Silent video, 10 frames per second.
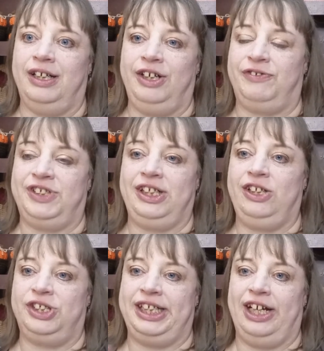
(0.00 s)
you
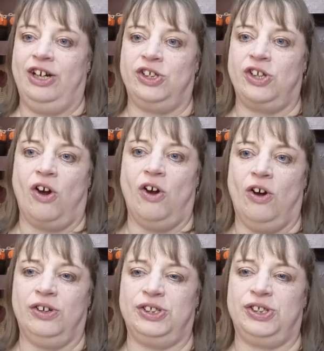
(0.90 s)
see her
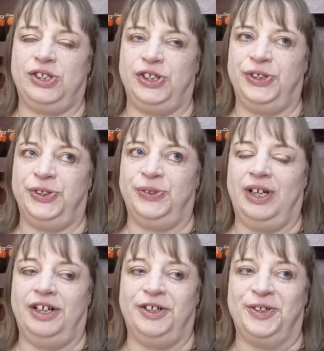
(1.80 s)
dogs too.
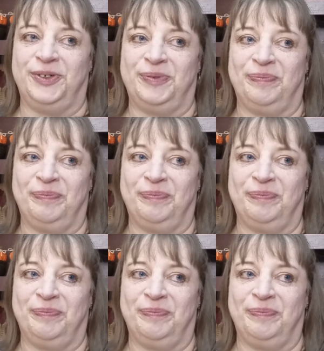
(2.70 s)
I